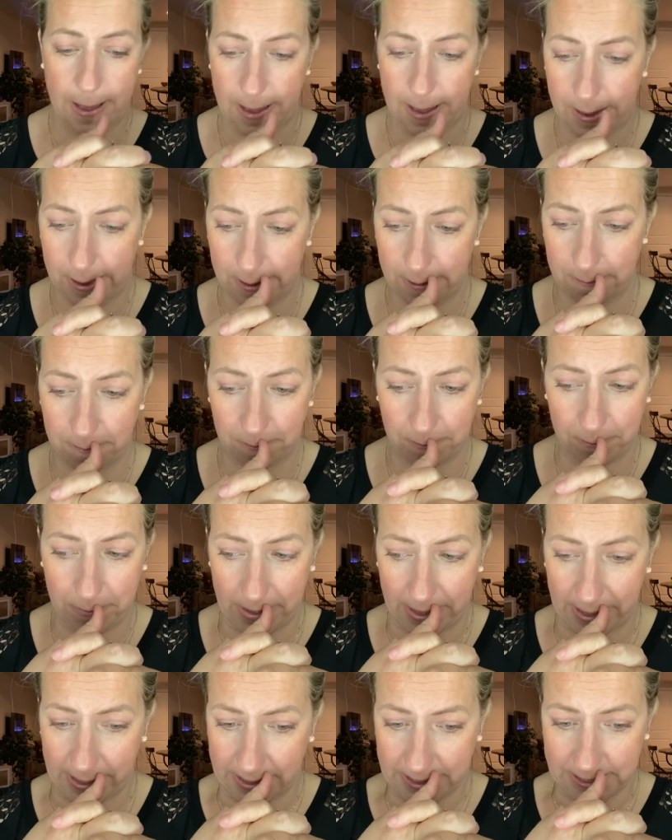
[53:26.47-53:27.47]

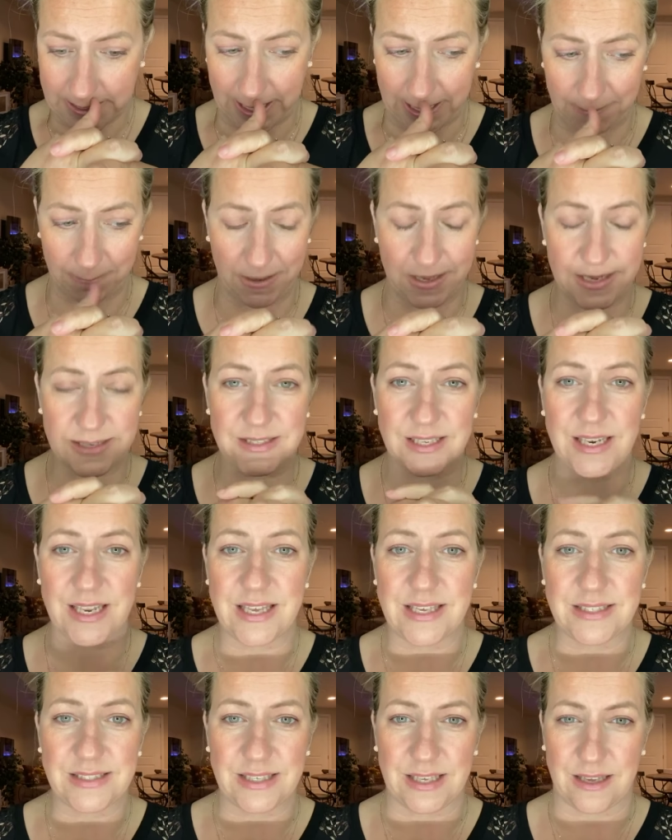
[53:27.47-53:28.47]
But Seint makes it
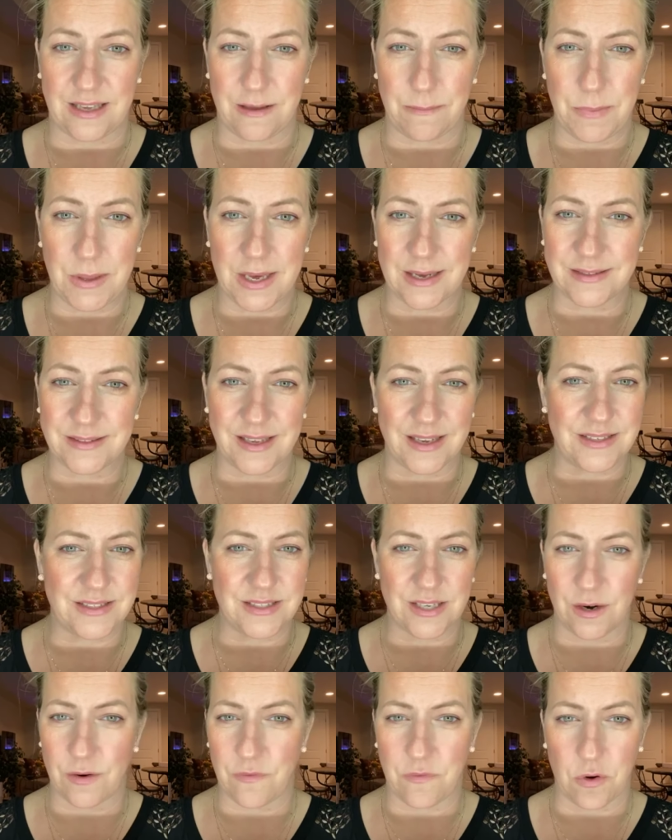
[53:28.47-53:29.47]
easy because it's
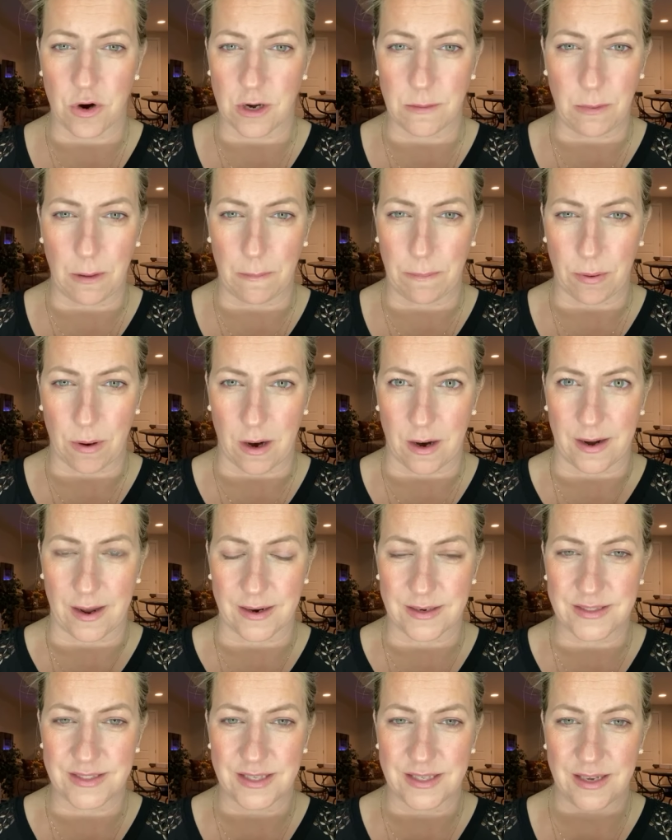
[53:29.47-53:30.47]
an affordable
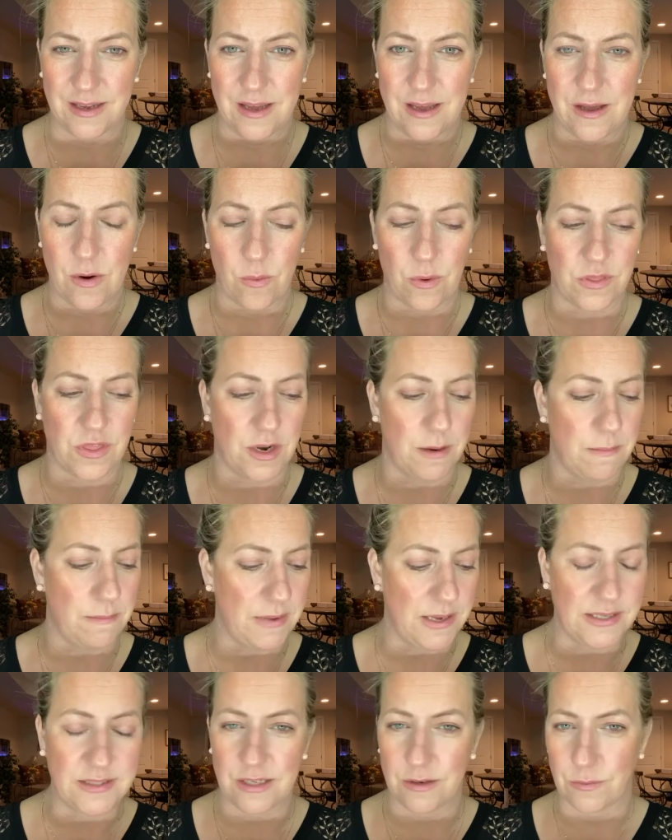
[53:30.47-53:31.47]
product with an
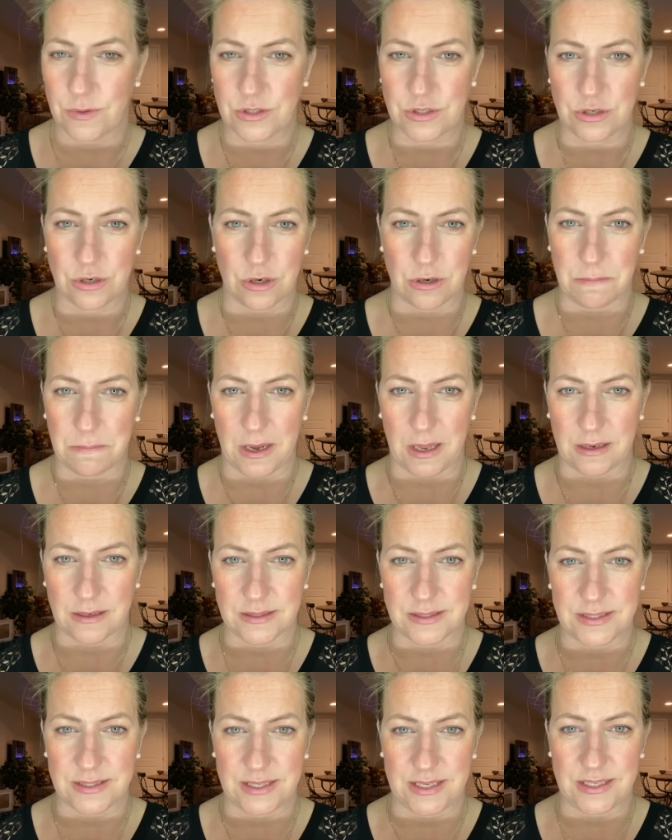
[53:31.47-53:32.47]
amazing return
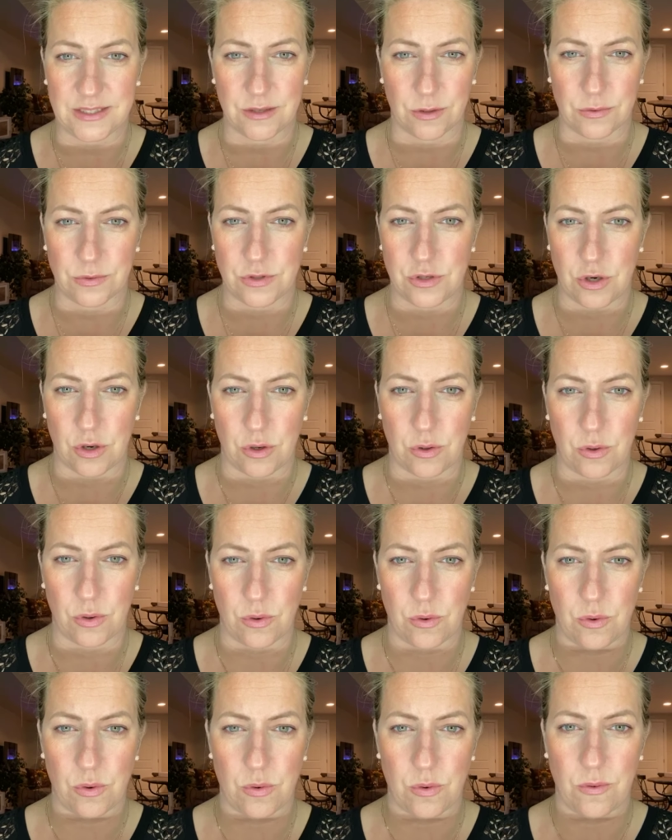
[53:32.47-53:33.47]
policy. So there's
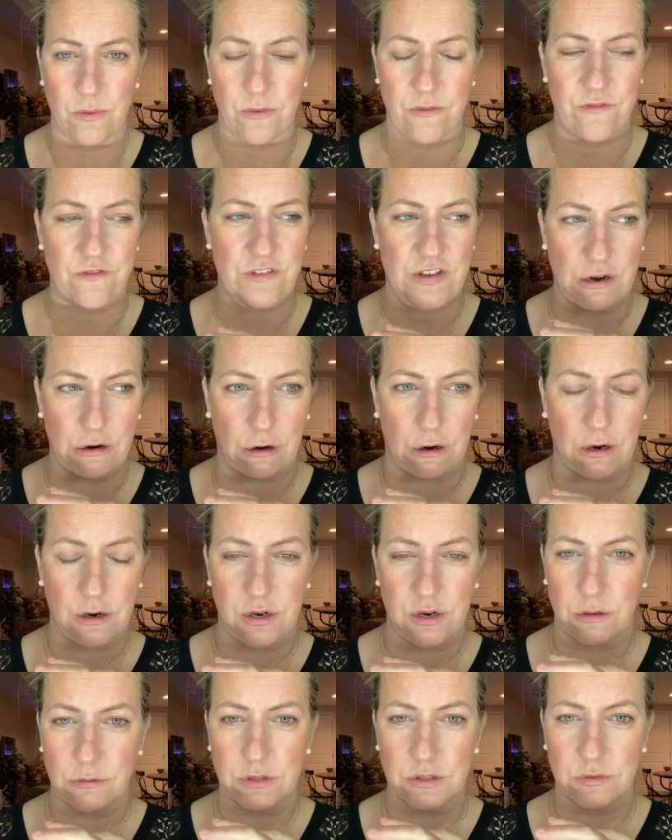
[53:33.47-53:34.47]
no fear,
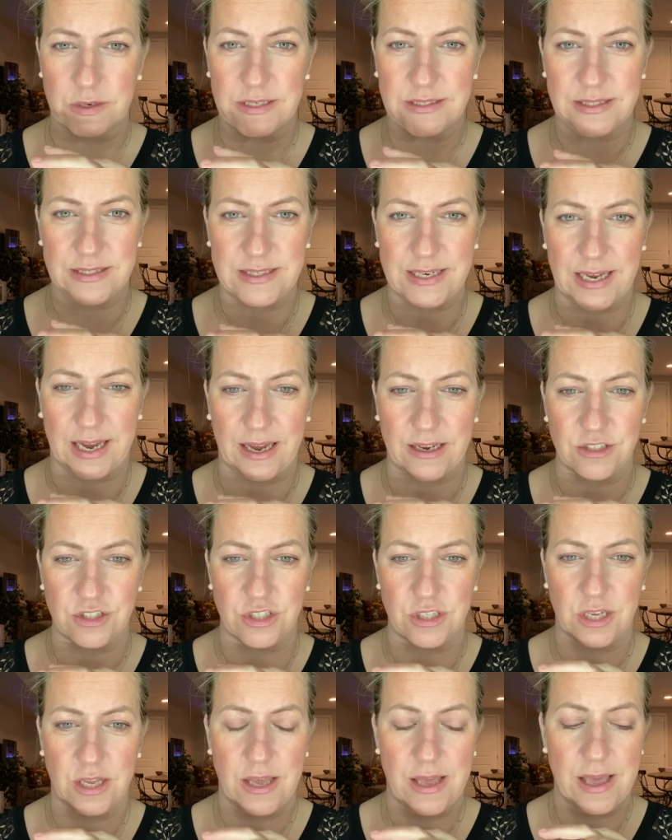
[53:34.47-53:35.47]
no strings attached.